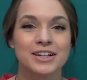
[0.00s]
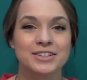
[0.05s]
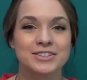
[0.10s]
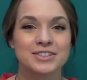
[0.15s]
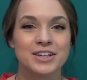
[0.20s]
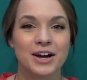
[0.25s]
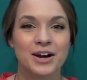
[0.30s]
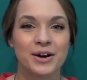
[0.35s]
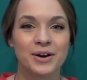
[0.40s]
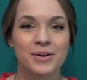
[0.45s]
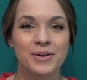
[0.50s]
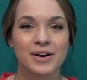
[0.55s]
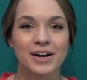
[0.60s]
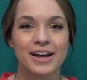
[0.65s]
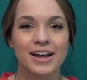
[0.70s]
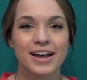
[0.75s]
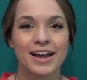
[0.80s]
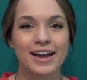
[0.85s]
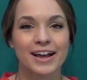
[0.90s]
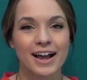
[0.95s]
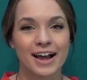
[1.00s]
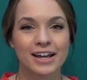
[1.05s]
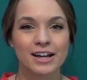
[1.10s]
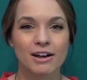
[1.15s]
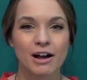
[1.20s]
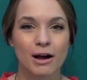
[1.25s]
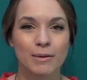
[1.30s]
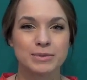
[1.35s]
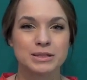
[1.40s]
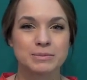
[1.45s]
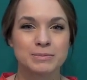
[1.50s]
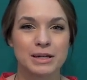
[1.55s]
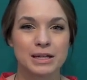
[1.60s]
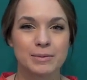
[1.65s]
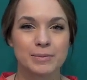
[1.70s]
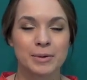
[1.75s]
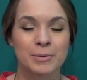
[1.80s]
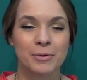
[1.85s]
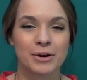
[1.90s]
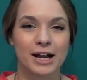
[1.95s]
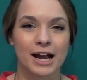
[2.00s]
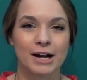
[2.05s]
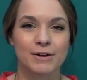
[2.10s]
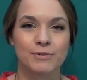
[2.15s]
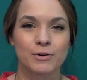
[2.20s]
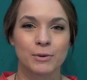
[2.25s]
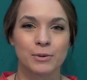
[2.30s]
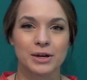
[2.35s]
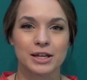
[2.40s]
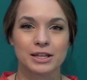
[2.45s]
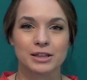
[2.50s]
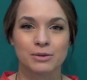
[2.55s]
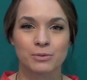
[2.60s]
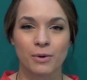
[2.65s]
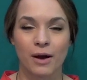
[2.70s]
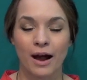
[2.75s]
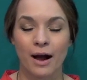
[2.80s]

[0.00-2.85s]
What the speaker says: So it kind of helps me to be more careful with